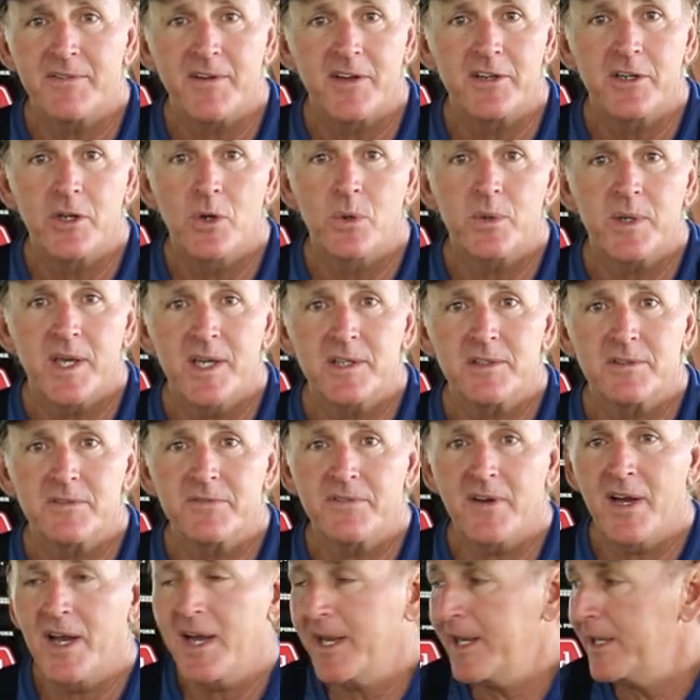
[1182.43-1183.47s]
If I don't catch a
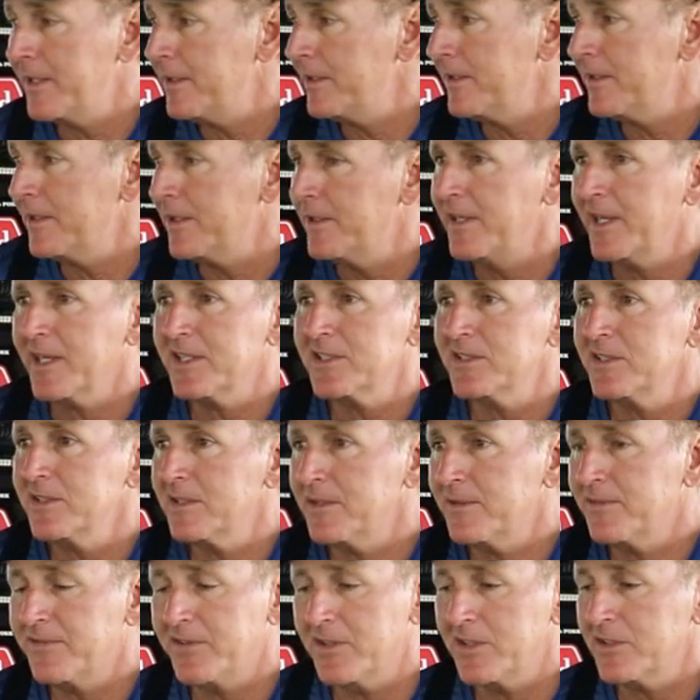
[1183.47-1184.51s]
fine, the next
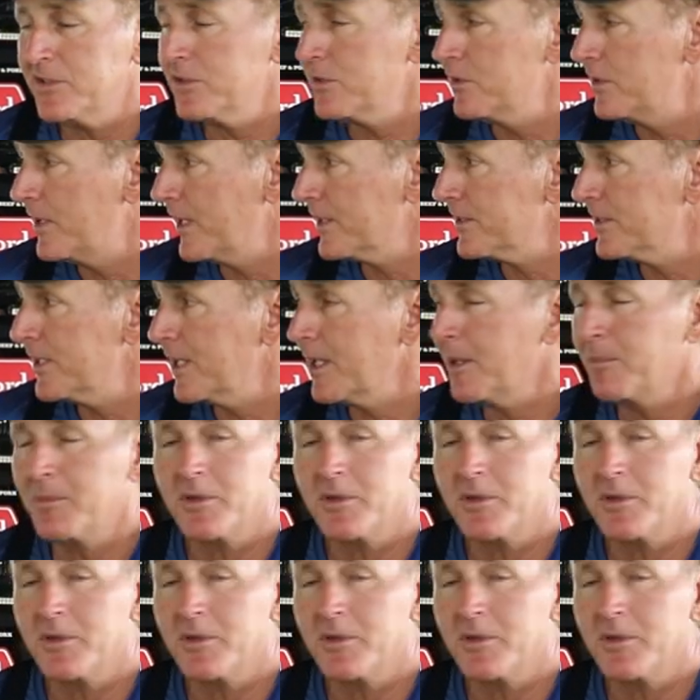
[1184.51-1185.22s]
thing